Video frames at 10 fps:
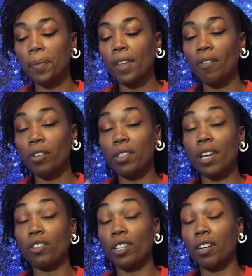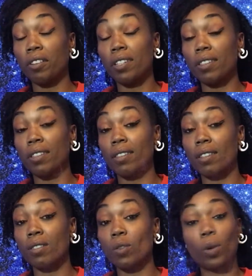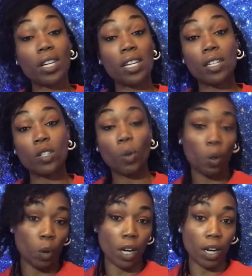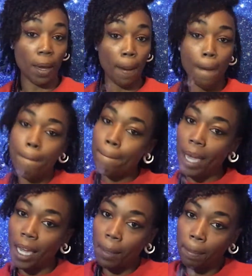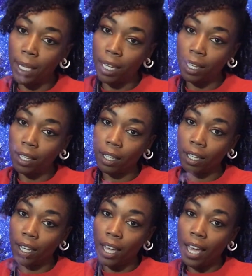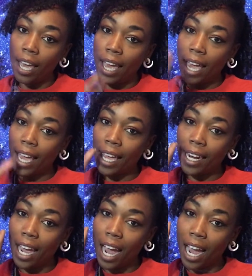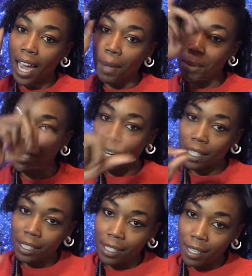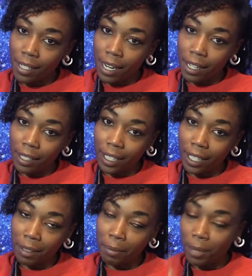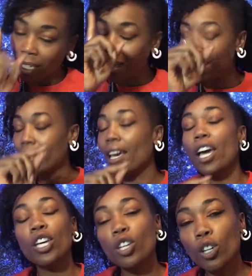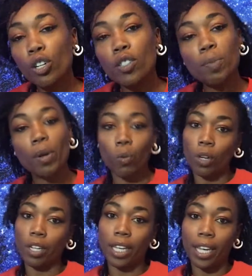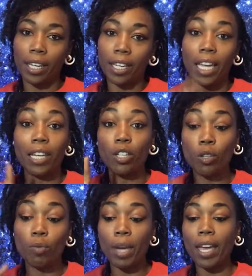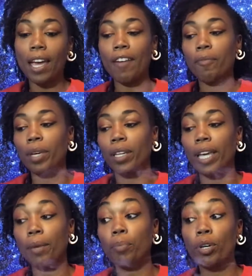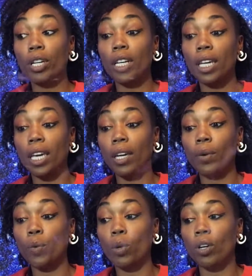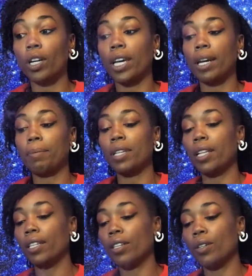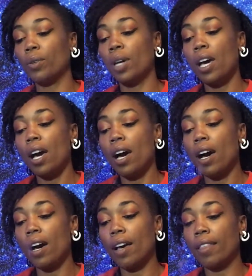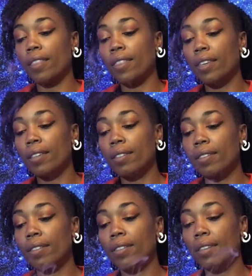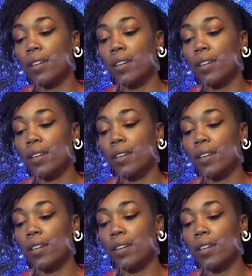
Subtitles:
for Sagittarius season 2021, baby. And I mistakenly said daily because your girl's been working and you may have been like putting in work. And I'm telling you, this